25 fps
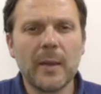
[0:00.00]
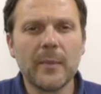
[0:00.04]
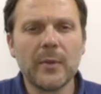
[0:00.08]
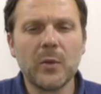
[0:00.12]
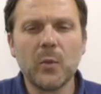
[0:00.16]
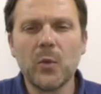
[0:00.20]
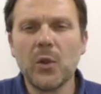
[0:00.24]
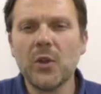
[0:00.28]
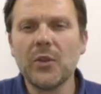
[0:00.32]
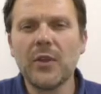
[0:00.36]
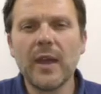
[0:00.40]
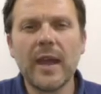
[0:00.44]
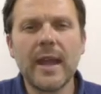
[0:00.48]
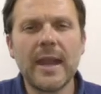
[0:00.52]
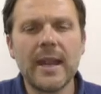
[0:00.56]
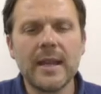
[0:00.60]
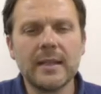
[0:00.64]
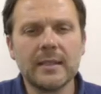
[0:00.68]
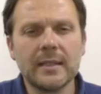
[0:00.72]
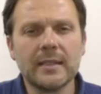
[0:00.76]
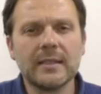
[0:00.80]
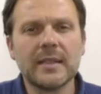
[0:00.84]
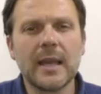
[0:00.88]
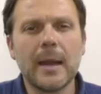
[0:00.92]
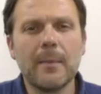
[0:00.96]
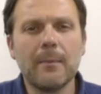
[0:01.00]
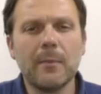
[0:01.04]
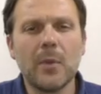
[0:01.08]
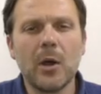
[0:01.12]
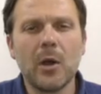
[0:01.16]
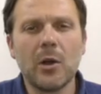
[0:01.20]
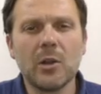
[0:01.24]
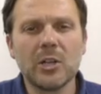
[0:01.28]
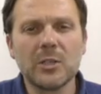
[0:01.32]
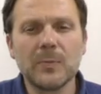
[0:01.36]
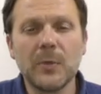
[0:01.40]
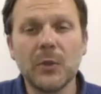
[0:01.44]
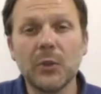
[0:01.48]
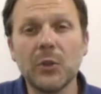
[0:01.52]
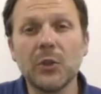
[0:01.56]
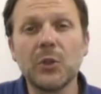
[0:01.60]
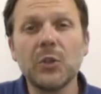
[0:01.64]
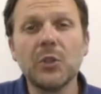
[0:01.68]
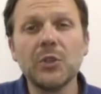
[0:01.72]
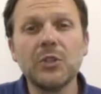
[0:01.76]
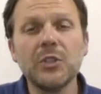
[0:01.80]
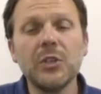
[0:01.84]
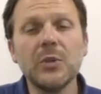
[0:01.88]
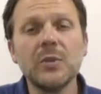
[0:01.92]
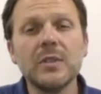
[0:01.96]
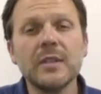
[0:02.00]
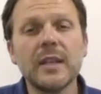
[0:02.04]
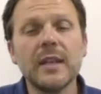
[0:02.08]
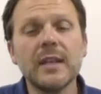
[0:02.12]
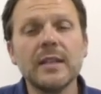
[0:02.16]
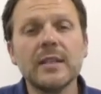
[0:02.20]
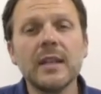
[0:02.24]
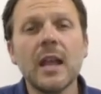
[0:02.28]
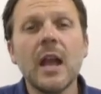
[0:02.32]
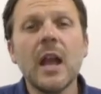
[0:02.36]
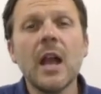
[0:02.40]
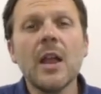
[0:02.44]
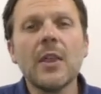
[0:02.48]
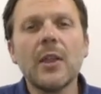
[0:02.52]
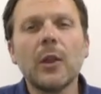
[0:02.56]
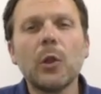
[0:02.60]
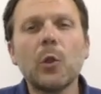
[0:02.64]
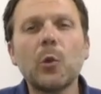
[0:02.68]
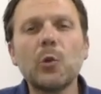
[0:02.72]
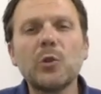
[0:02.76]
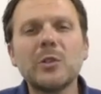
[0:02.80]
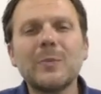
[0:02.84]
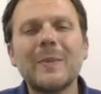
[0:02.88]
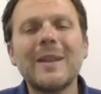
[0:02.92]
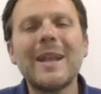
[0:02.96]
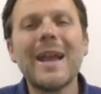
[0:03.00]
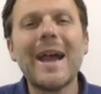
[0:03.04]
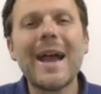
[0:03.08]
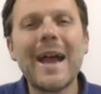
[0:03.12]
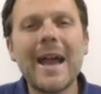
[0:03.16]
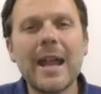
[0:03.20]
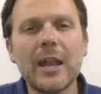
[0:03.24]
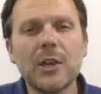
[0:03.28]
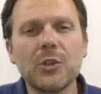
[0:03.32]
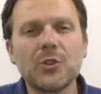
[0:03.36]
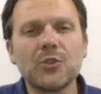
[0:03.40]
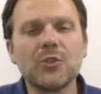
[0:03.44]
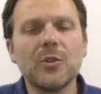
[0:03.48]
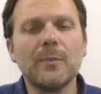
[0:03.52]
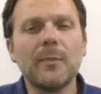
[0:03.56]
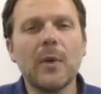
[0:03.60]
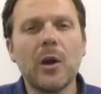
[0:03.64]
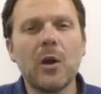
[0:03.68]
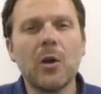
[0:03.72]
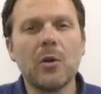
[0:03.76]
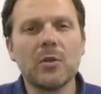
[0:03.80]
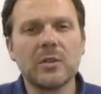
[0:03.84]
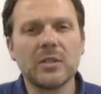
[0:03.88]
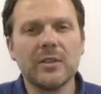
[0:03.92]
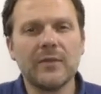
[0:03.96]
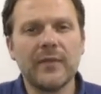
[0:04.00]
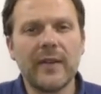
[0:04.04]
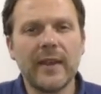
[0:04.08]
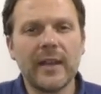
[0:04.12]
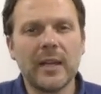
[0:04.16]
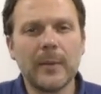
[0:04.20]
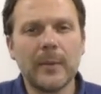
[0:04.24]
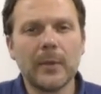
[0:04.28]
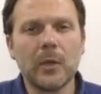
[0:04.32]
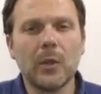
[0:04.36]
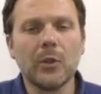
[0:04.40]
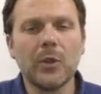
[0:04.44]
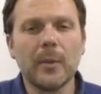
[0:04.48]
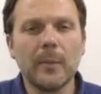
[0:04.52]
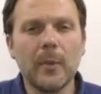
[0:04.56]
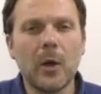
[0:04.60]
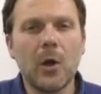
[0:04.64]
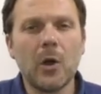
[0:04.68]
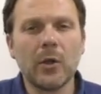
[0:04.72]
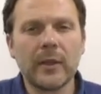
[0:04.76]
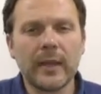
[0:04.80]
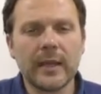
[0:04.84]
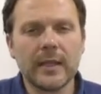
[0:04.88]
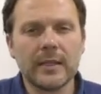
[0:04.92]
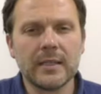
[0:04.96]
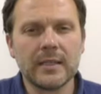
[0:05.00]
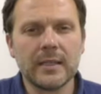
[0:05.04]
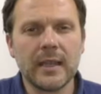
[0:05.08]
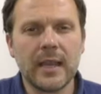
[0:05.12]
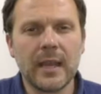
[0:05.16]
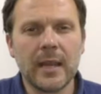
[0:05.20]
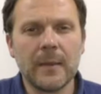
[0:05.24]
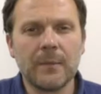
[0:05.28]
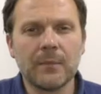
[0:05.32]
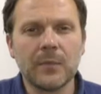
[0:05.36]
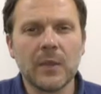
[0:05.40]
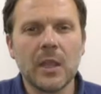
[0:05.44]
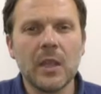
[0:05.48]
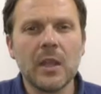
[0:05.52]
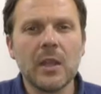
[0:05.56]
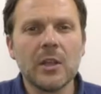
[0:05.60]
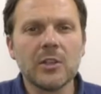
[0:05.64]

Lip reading: be worth 8 to 10 marks, but the good news is there'll always be extra marks available on the marking scheme.